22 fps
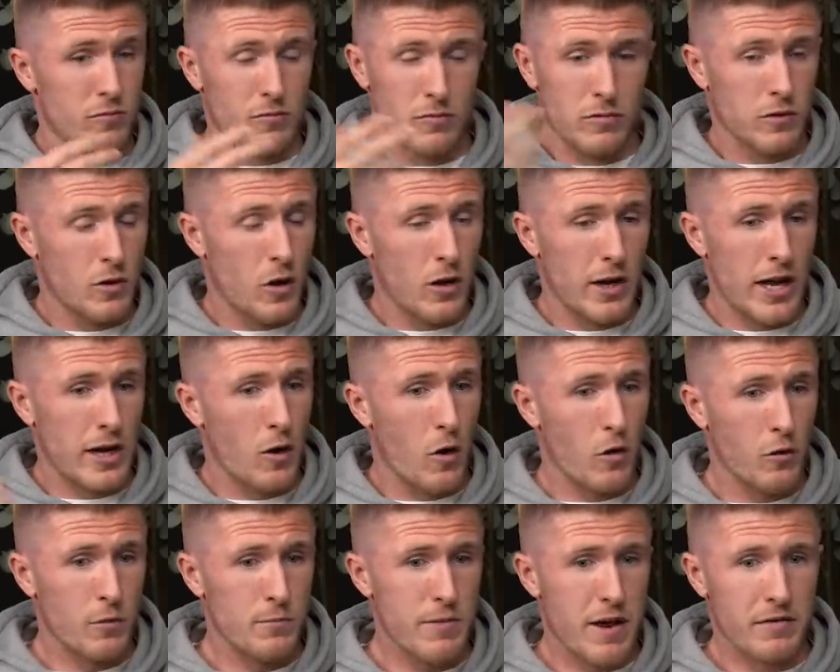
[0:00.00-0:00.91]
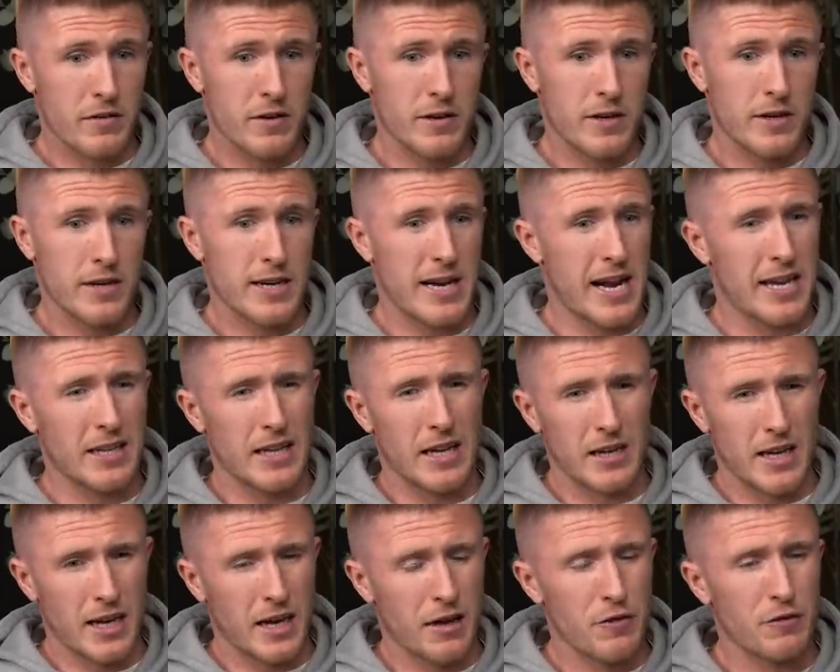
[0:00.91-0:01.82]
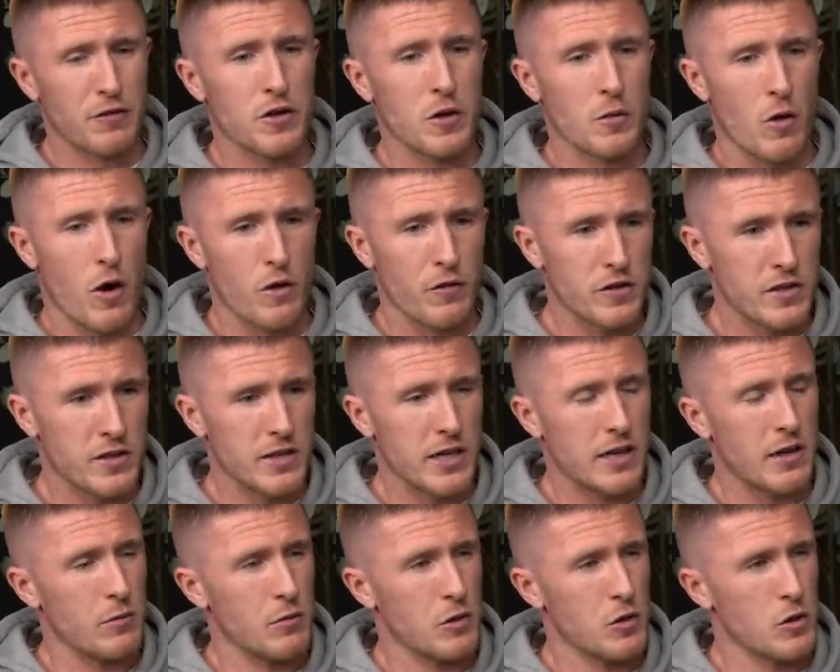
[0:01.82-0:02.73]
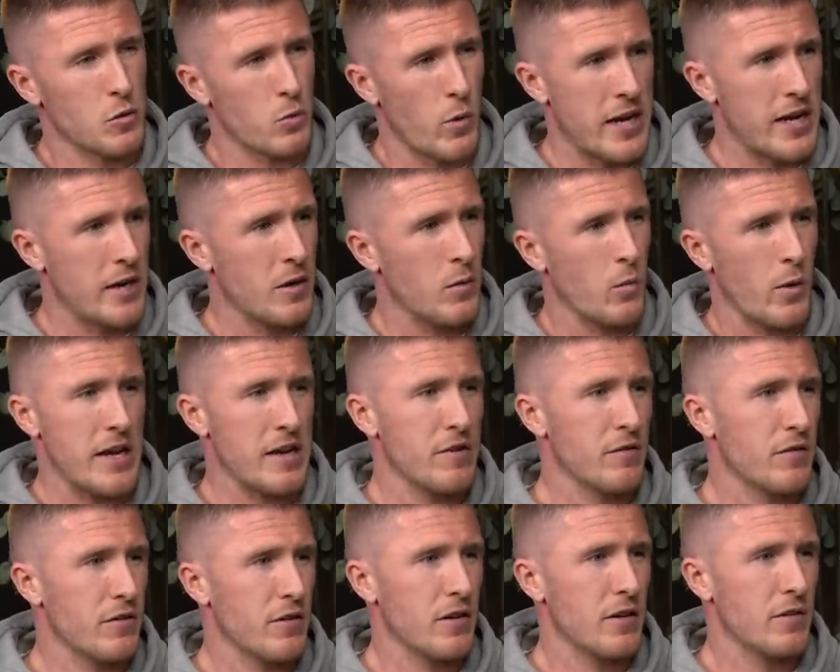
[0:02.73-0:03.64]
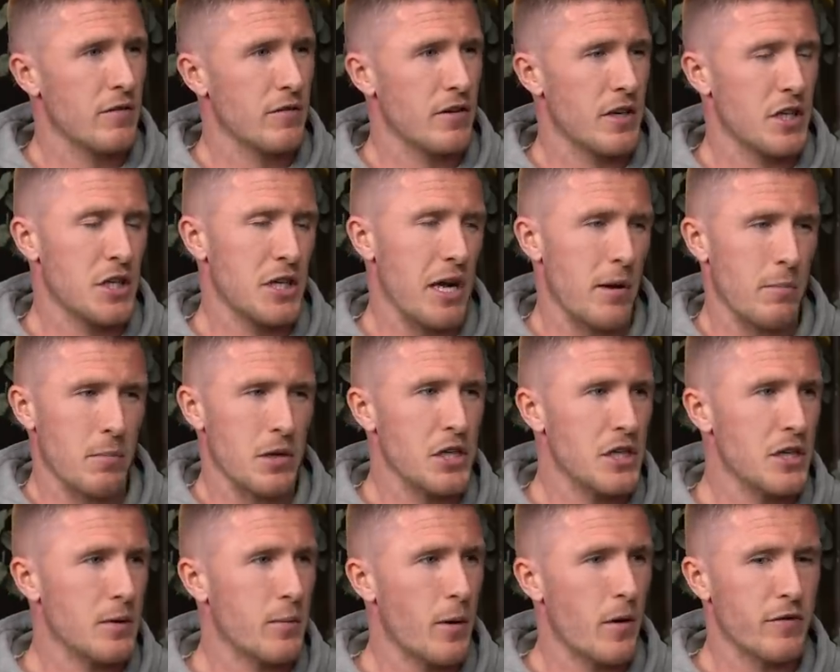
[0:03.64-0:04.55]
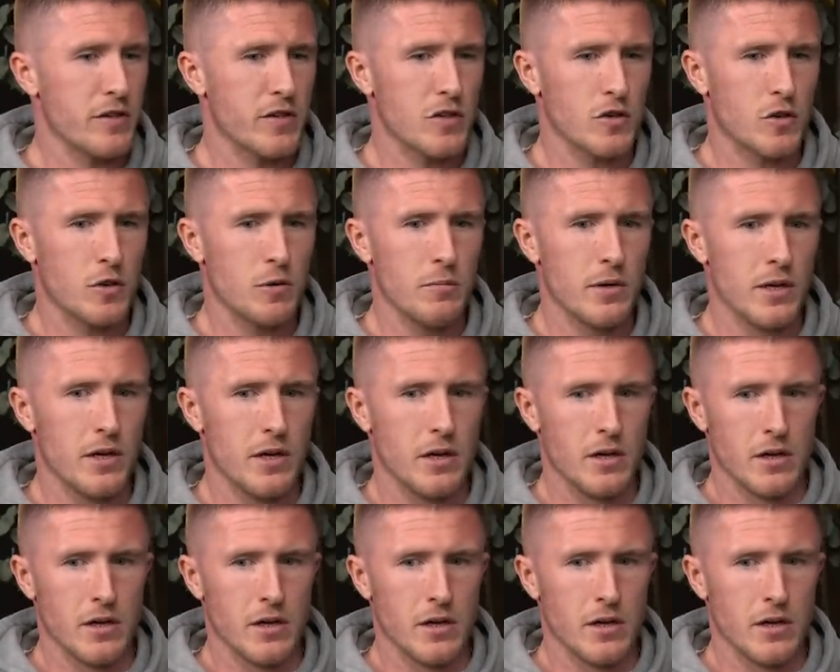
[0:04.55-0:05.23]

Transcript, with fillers: I've got let go from Everton, and I had like a few offers, and then I was just waiting for the Championship offer to come.